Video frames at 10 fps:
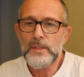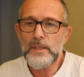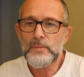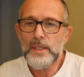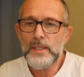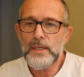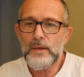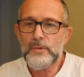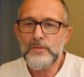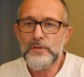near me,
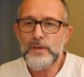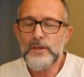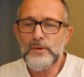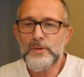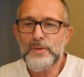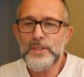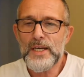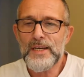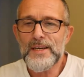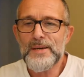I would have treated you to a
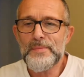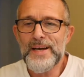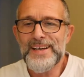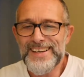chicken kebab.